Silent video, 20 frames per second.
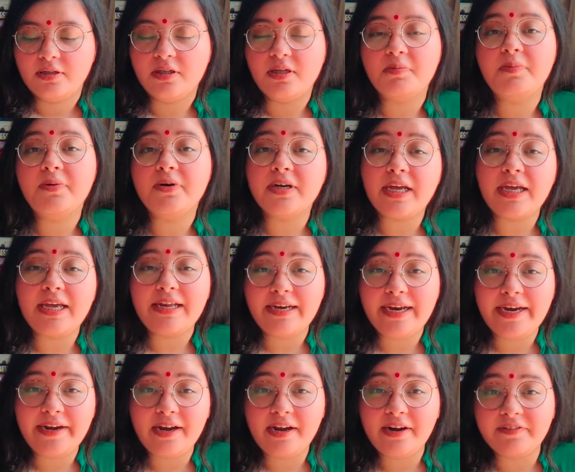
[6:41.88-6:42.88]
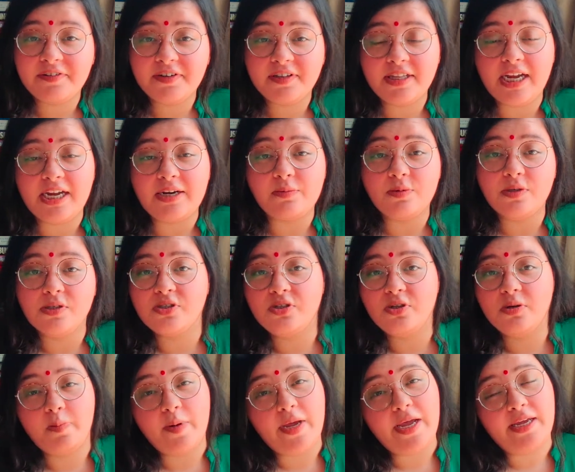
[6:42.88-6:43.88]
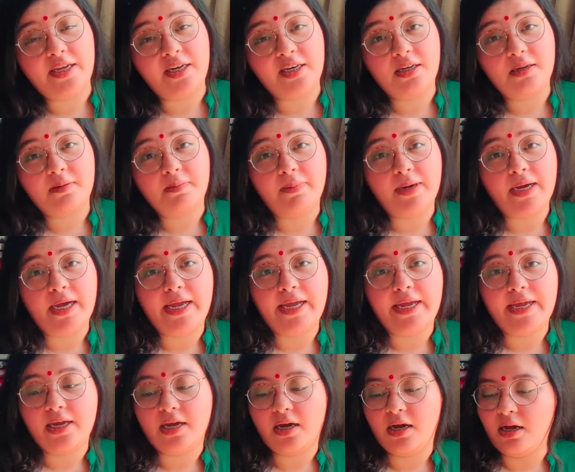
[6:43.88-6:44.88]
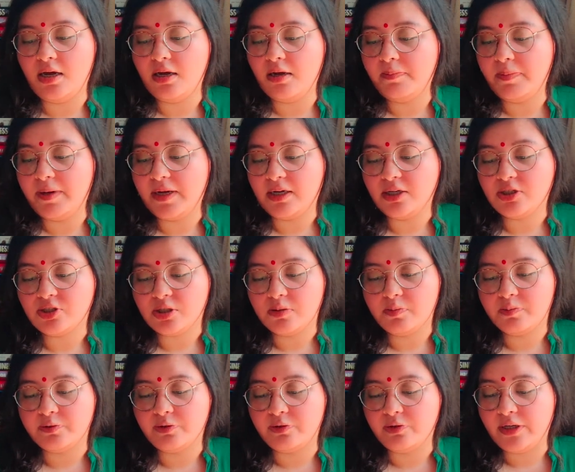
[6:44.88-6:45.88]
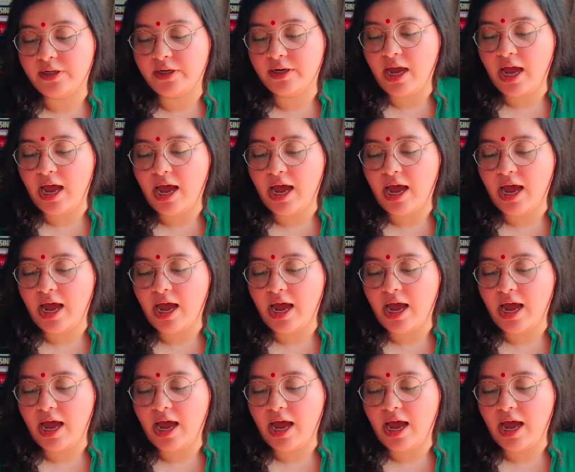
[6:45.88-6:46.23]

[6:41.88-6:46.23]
The book I read after that was Dopehri by Pankaj Kapur.